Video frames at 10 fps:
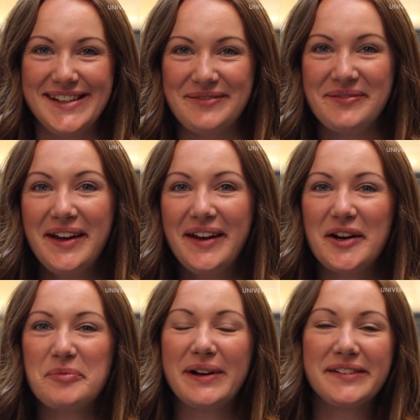team,
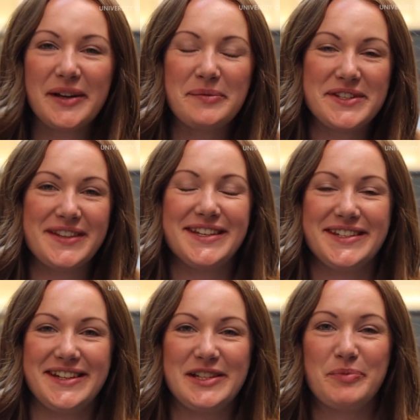and welcome to
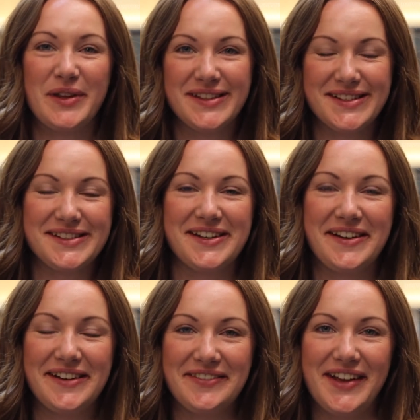this year's Brotherton
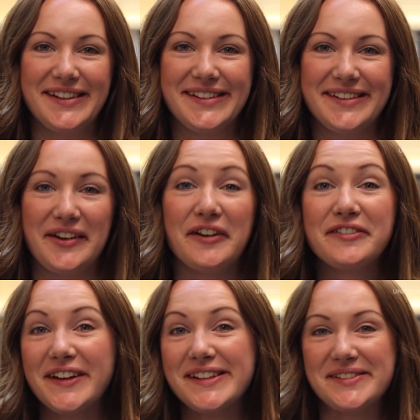Circle event, our
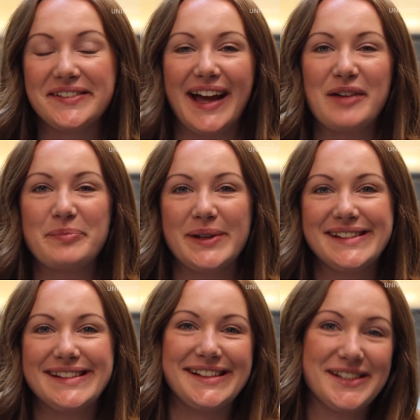first on
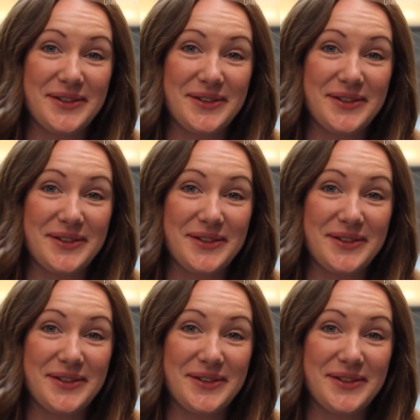campus since